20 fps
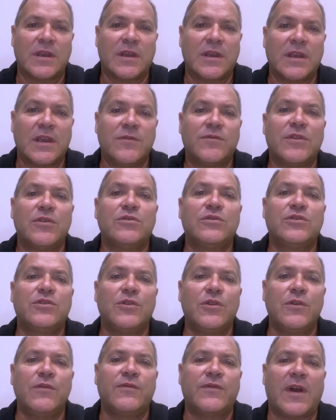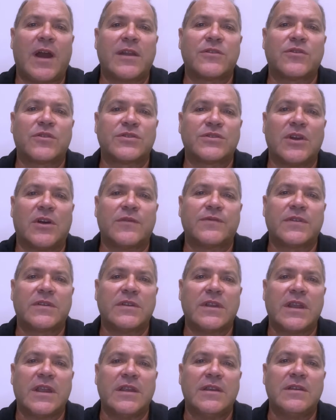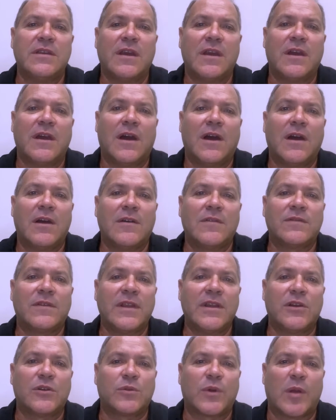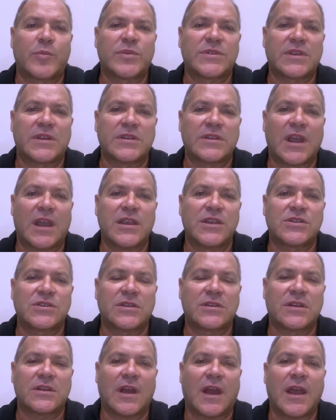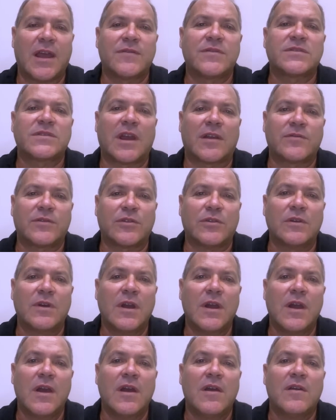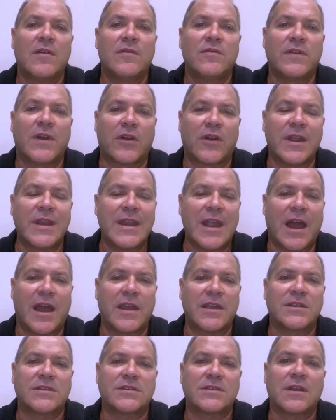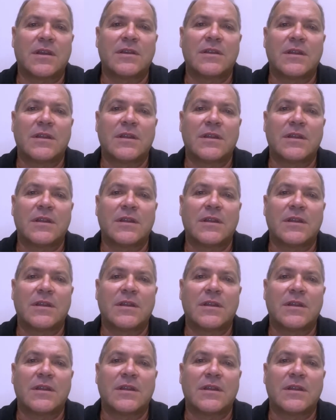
If you do find yourself in need of legal representation, I have several very nice,